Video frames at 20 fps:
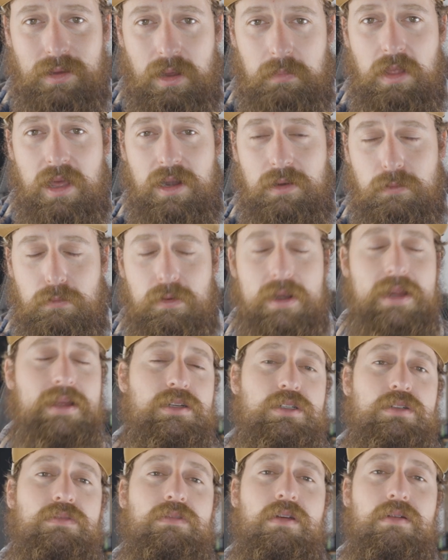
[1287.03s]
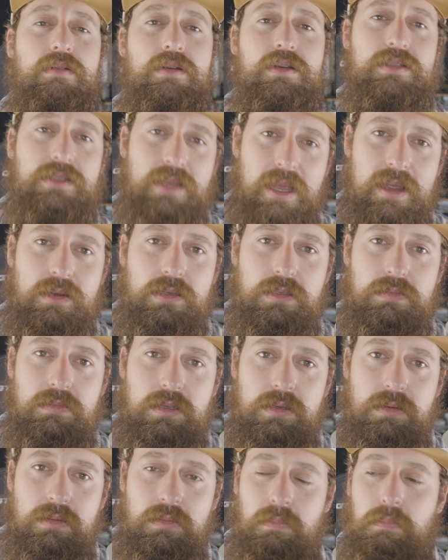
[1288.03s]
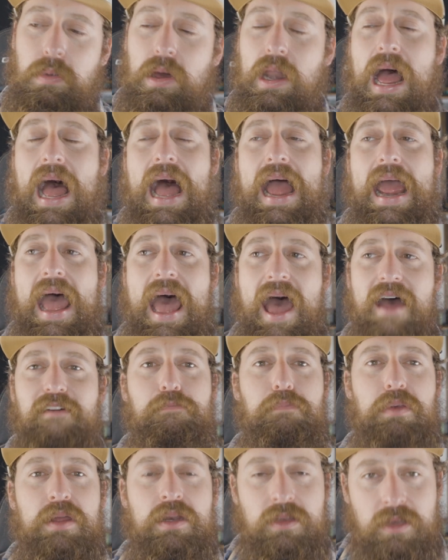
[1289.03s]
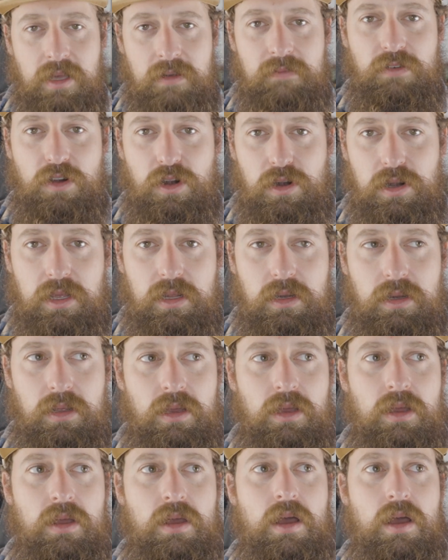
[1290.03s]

I'm not a Ranch Fairy salesman, but I have been converted.